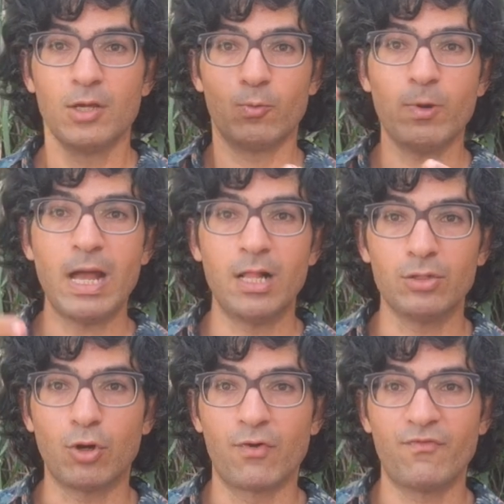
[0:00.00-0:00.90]
while
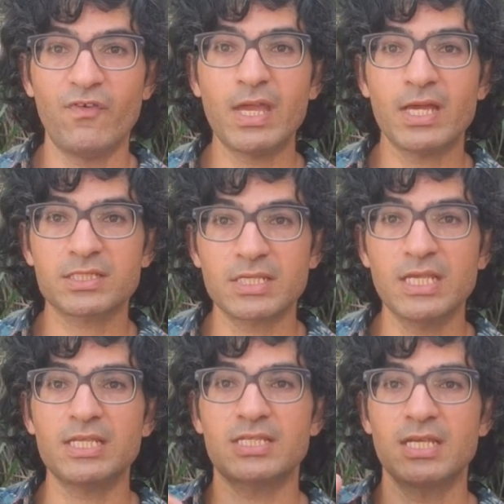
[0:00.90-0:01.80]
Orpheus
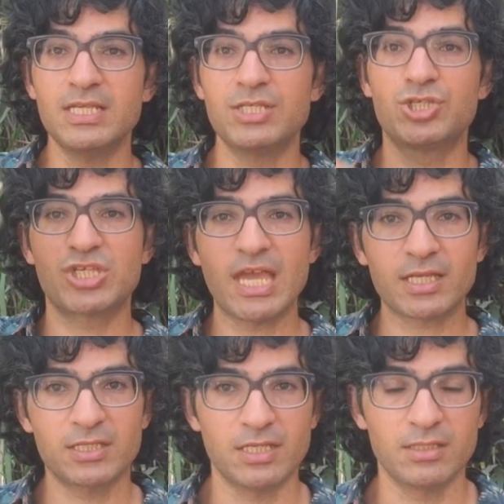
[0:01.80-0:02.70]
is
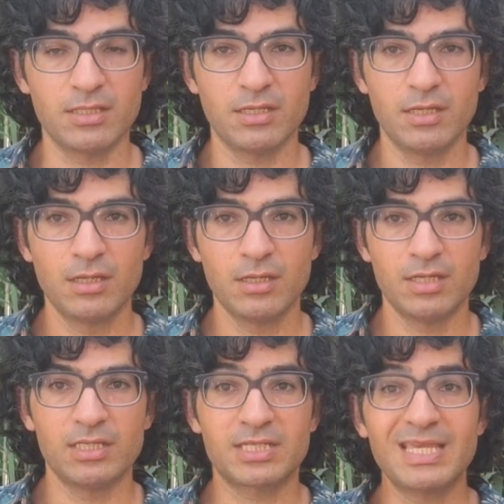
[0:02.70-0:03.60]
ejected,
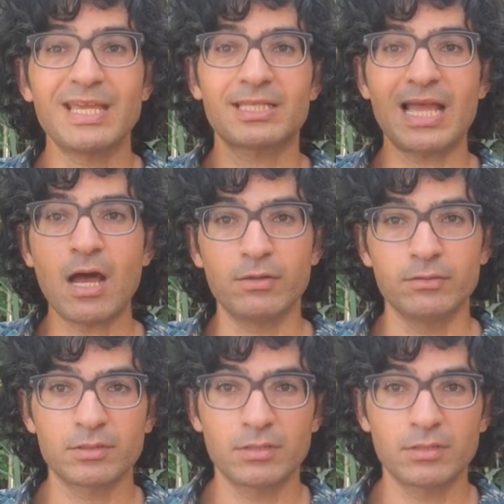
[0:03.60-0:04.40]
is kicked out